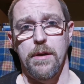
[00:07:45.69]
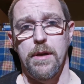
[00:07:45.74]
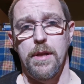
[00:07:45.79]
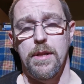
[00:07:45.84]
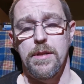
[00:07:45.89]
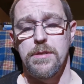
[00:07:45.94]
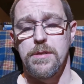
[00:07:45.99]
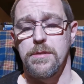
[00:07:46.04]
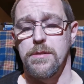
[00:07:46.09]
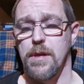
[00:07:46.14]

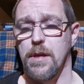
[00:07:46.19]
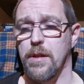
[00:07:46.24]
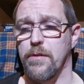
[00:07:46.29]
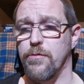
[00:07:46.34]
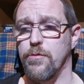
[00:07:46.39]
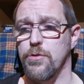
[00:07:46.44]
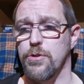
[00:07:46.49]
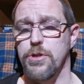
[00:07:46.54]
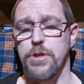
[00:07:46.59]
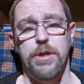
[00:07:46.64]
and
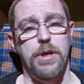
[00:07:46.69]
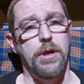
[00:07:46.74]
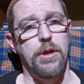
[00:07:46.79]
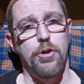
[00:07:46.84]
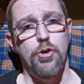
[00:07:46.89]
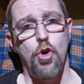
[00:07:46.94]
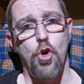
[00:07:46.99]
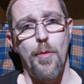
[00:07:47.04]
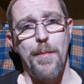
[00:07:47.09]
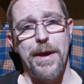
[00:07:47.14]
of course you can
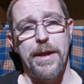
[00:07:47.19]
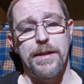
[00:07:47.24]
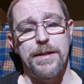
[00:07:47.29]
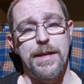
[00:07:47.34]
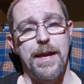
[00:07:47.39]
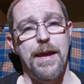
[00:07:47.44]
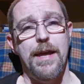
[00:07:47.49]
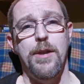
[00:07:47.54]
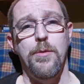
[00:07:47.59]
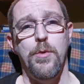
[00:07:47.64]

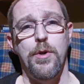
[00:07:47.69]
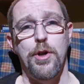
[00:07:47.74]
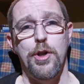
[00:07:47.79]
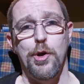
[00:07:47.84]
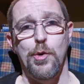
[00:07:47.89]
comment anywhere